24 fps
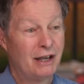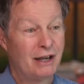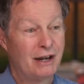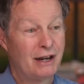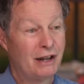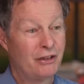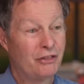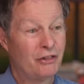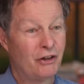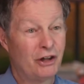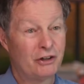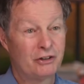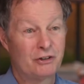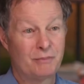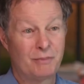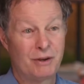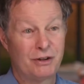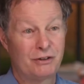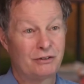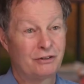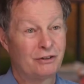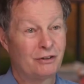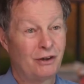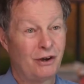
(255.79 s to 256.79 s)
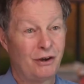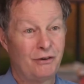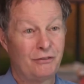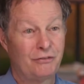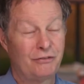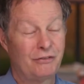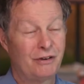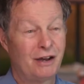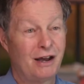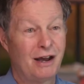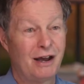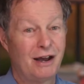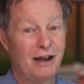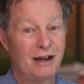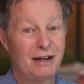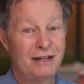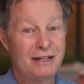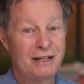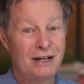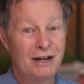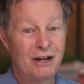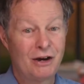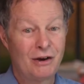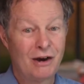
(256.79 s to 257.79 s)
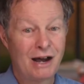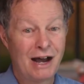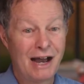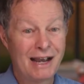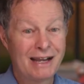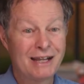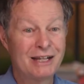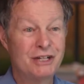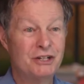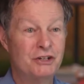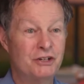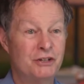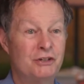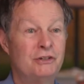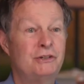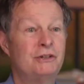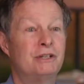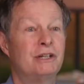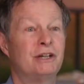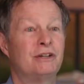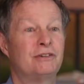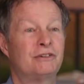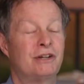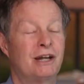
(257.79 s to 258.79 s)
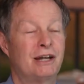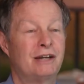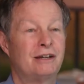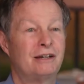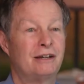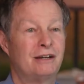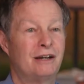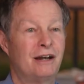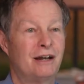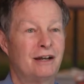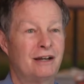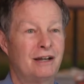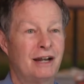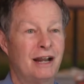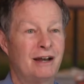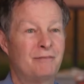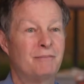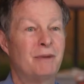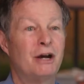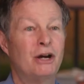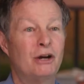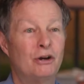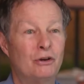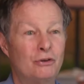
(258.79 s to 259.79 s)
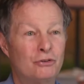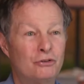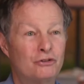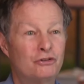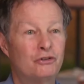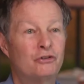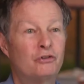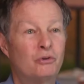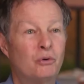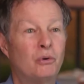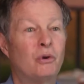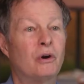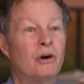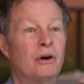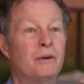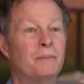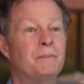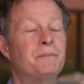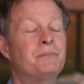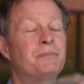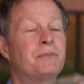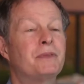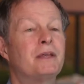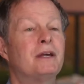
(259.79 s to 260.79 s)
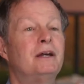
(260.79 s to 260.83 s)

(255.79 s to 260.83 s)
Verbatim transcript: And I thought to myself, you know, I could do this. I could, I could have my own store.